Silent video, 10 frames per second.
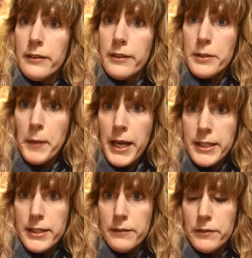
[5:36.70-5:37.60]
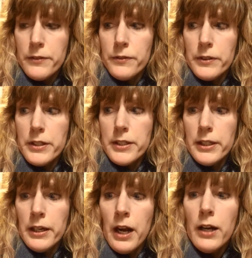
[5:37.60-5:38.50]
this positive difference
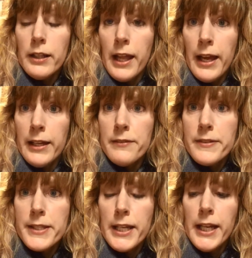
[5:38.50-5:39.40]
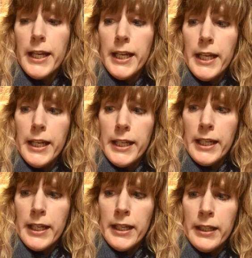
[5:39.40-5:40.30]
in our lives.
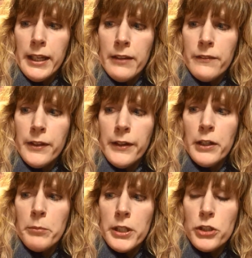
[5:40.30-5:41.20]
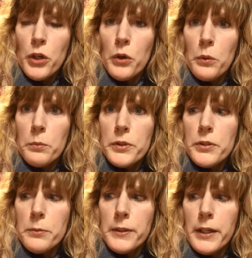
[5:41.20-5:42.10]
And I very much hope
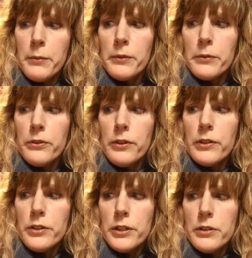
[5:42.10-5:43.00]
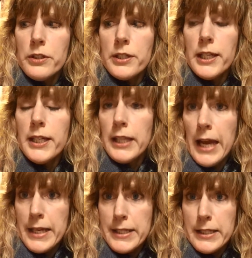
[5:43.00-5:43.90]
to be able to continue to take
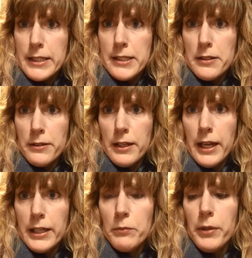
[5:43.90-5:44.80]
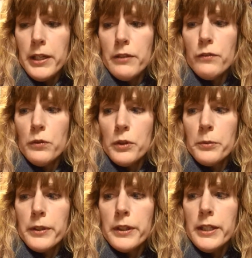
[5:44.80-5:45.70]
classes so that I can pay it
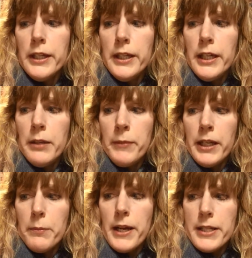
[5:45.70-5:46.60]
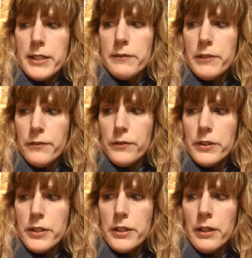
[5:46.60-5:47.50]
forward and make a positive
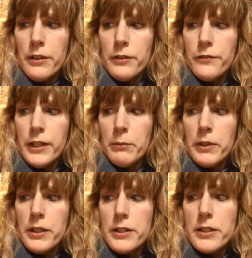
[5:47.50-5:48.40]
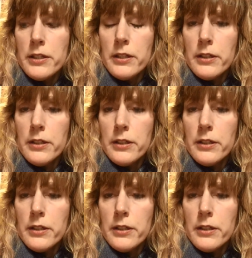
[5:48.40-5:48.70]
difference in other families